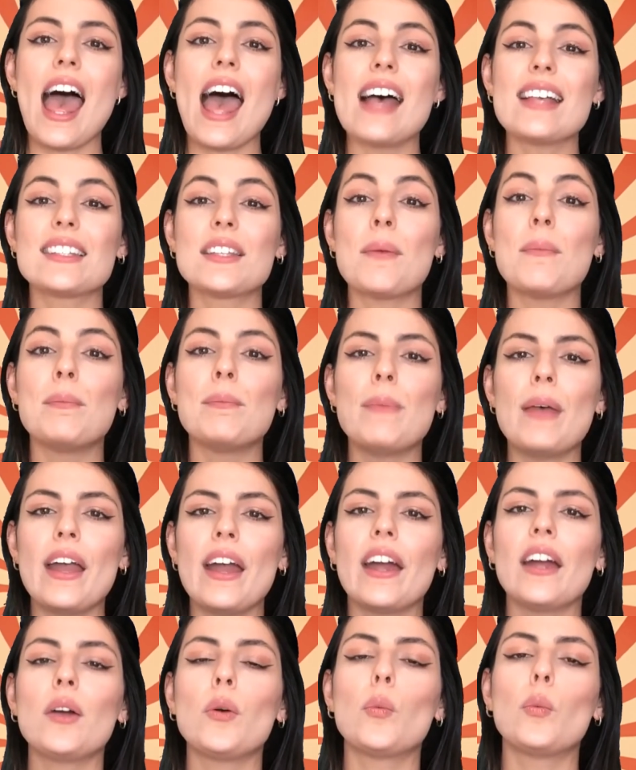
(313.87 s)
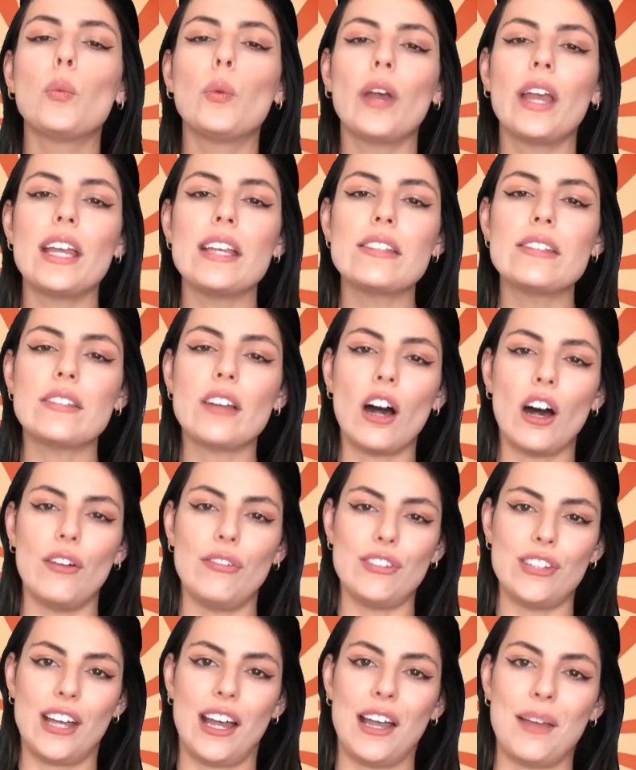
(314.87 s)
as a mere waste
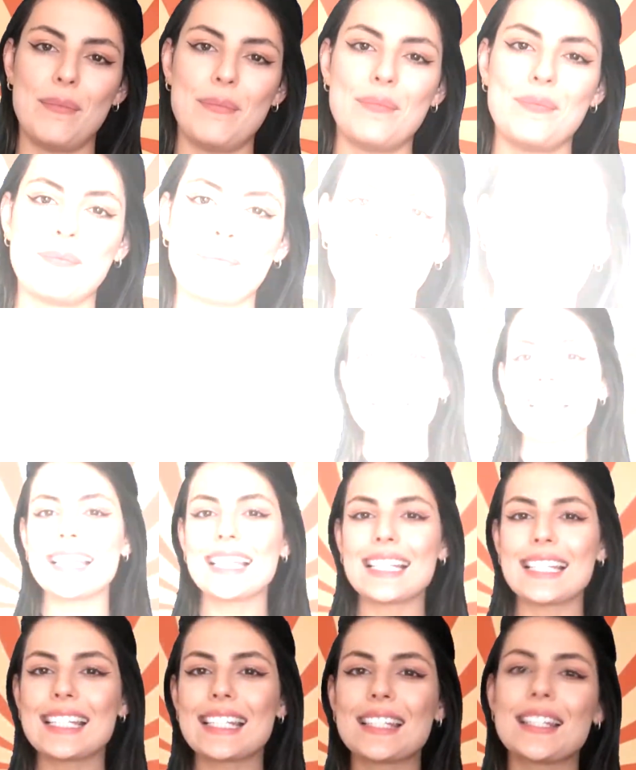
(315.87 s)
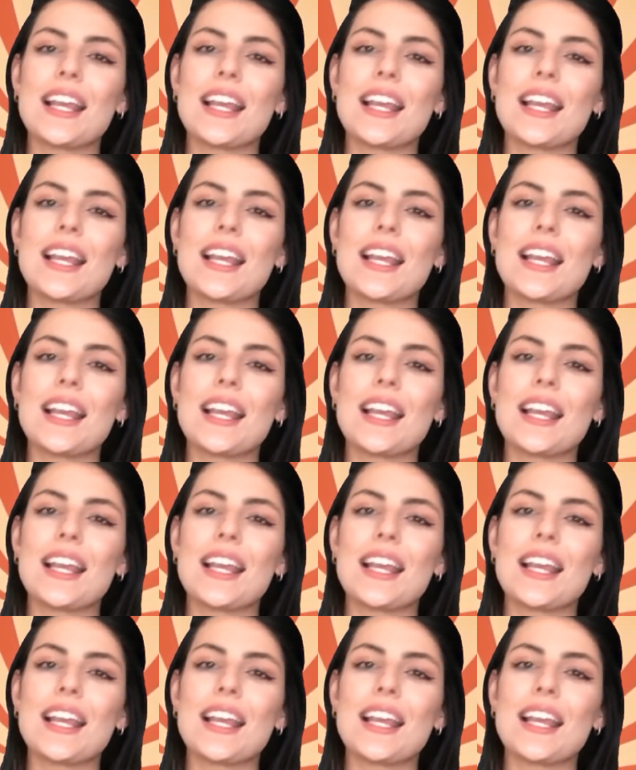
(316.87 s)
of time. 6.